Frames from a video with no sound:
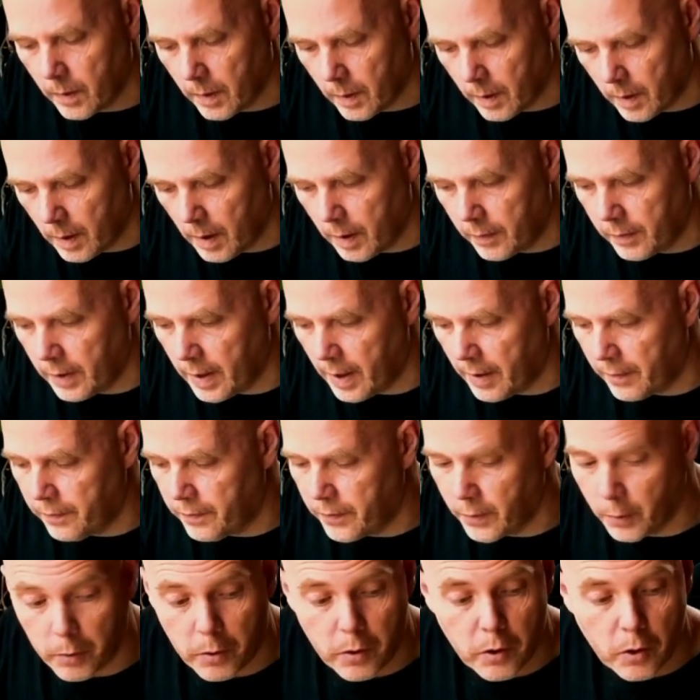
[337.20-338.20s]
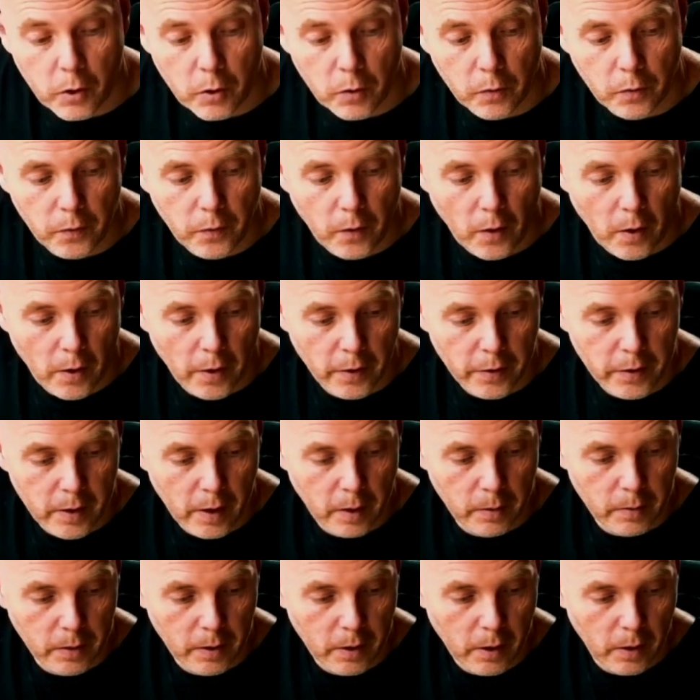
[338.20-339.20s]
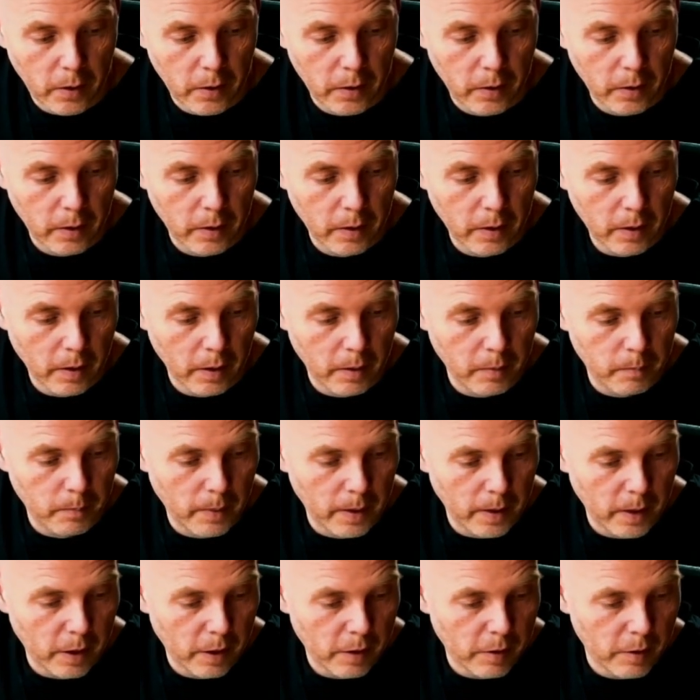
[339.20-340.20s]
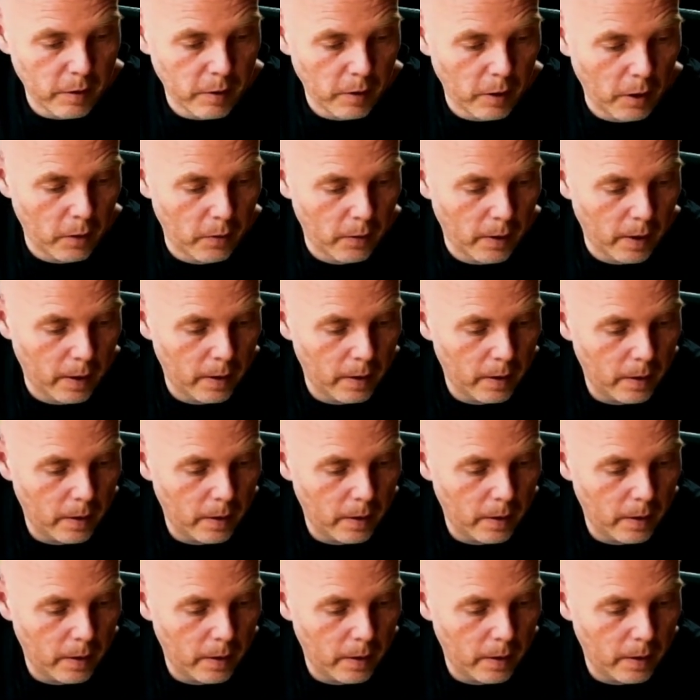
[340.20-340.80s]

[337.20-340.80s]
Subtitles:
Even though it feels too fast, I would go and make this slower.